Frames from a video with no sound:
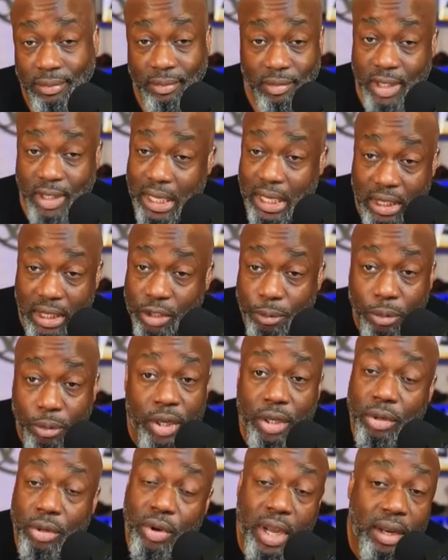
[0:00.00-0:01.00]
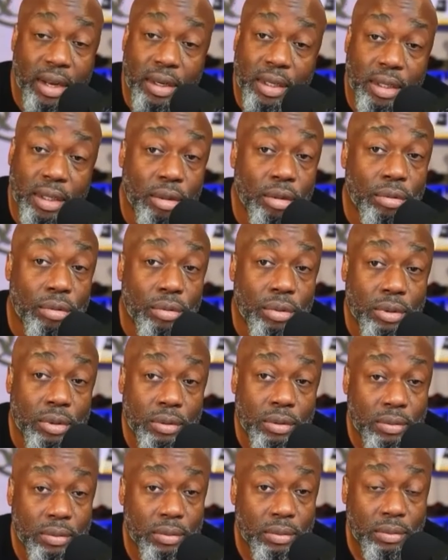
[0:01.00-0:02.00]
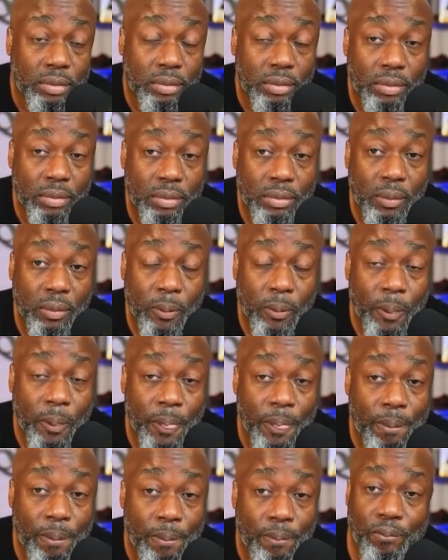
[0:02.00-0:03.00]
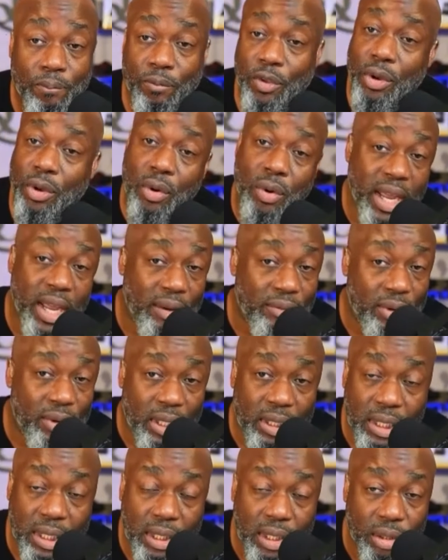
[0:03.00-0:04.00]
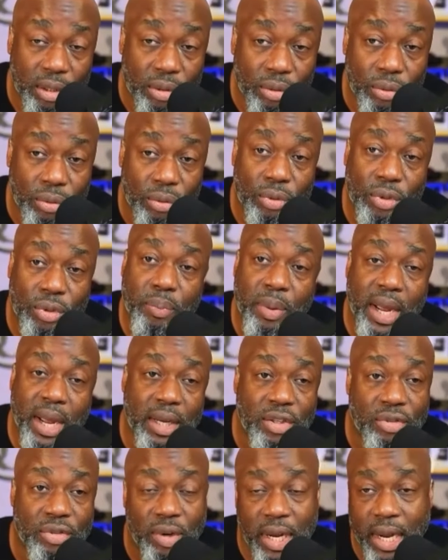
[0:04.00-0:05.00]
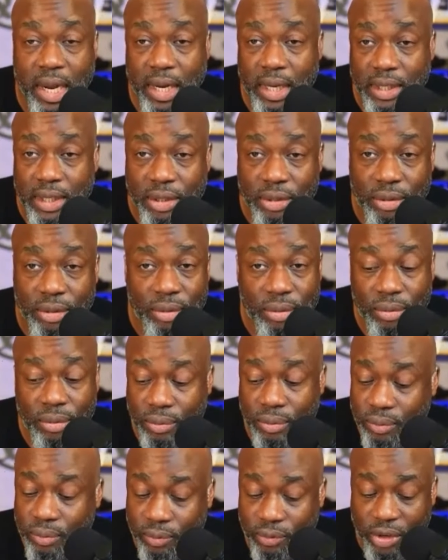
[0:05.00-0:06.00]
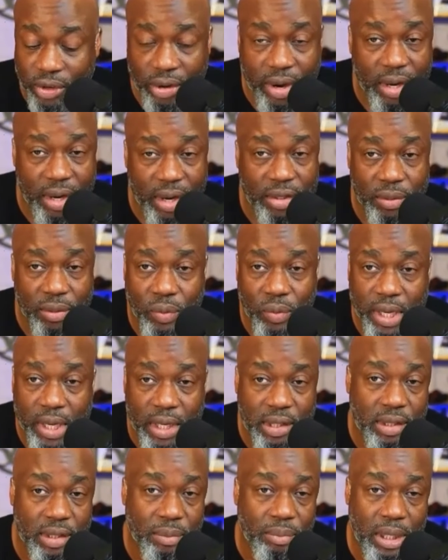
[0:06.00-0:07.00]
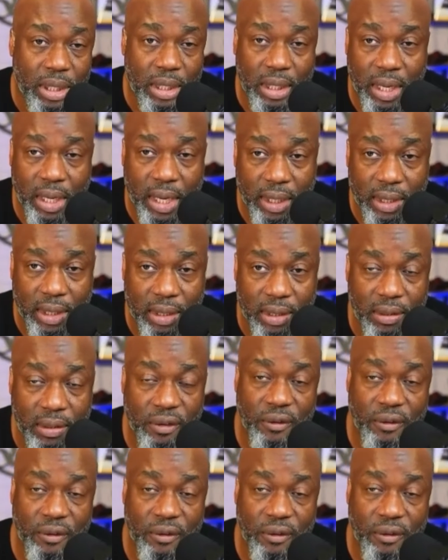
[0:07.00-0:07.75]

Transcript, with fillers: At this point, you don't have nothing to lose. You don't have anything to lose by trying to figure out some ways to be connected,